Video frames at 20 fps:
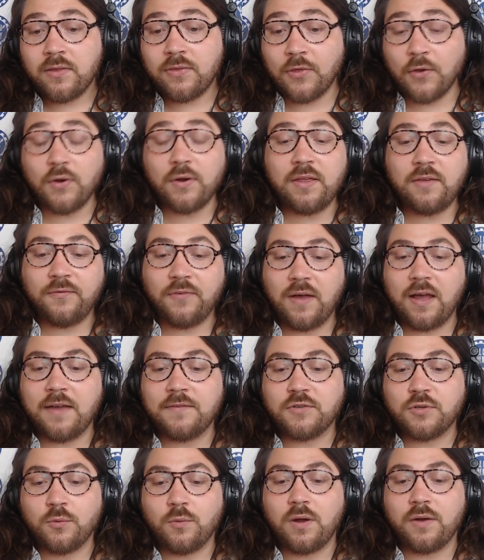
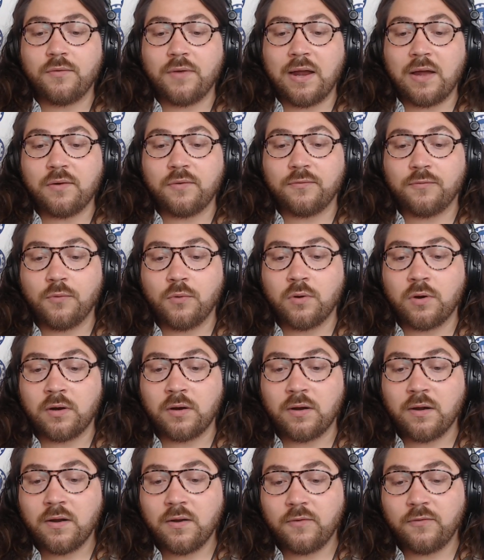thirty-five to one round
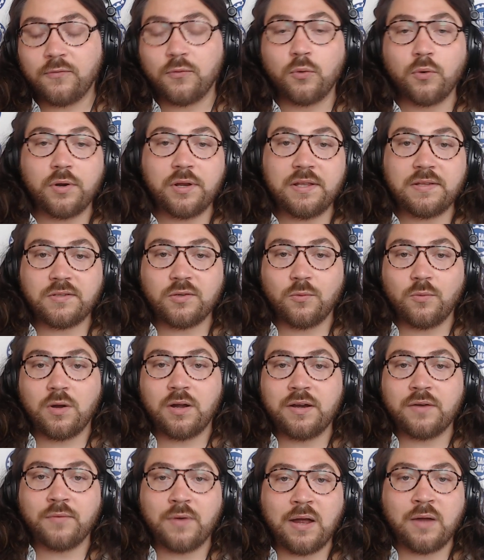four, forty to
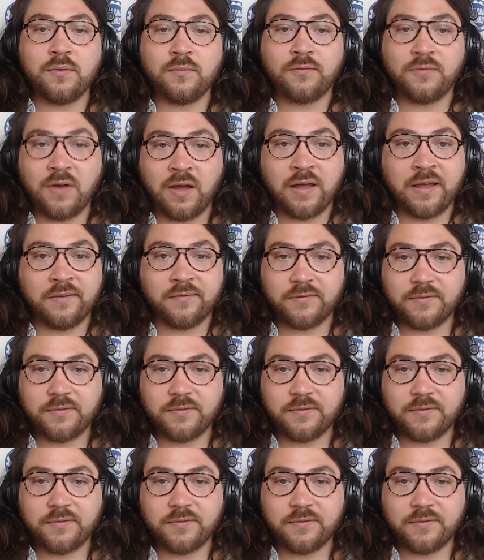one in round five.